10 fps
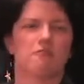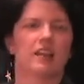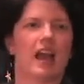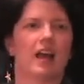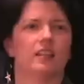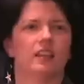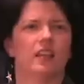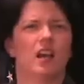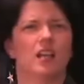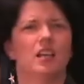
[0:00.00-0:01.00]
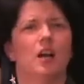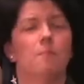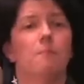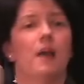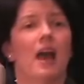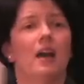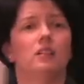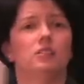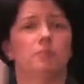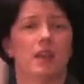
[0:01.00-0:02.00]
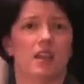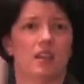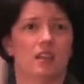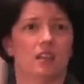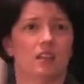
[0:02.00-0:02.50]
reality compelled me